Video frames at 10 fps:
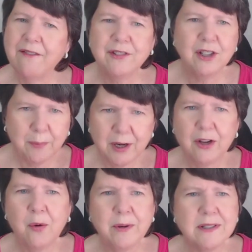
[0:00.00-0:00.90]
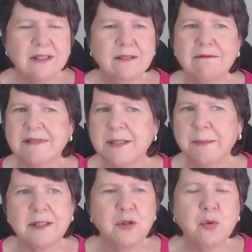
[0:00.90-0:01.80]
I'm going to go into some
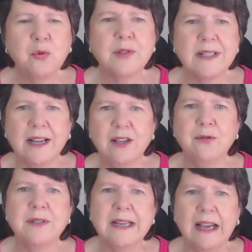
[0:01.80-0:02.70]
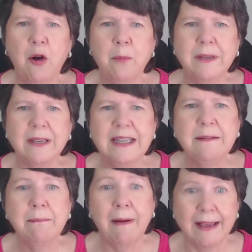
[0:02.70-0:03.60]
of the tools that I use to help me
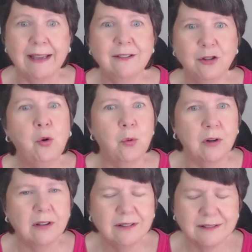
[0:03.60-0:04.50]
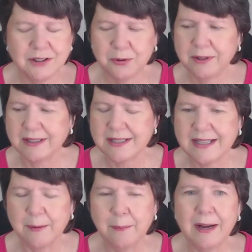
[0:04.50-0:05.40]
keep my cool during this
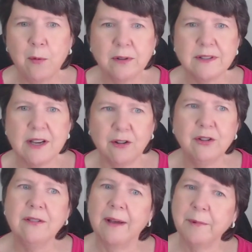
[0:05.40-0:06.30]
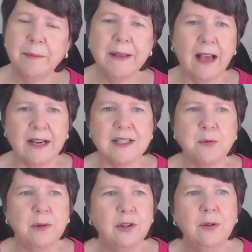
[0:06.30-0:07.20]
thing. But I will tell you, I'm going to be honest
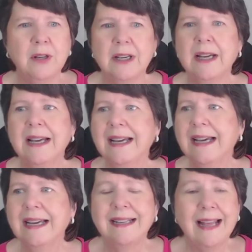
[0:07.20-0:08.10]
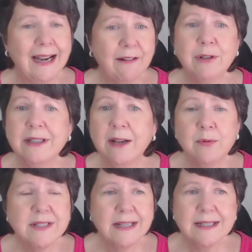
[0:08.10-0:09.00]
with you. Not every day
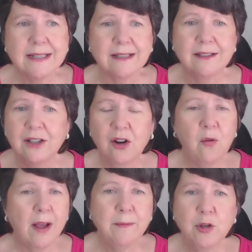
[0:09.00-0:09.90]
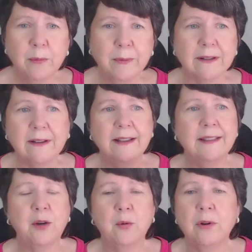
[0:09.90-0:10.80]
was easy. I'm human. And
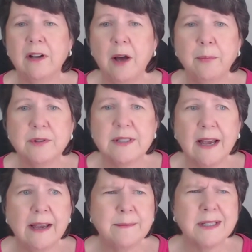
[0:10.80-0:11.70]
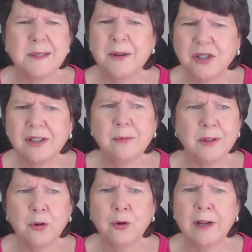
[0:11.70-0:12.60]
there were a couple times, especially when
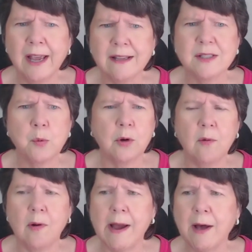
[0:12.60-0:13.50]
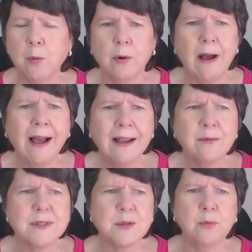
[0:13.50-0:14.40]
the hurricanes were around, where I
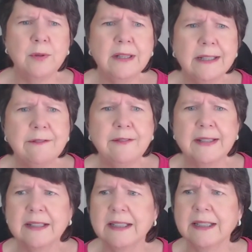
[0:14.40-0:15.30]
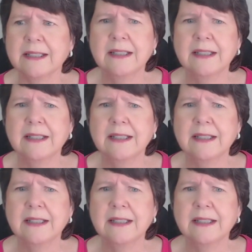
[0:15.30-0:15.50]
was really feeling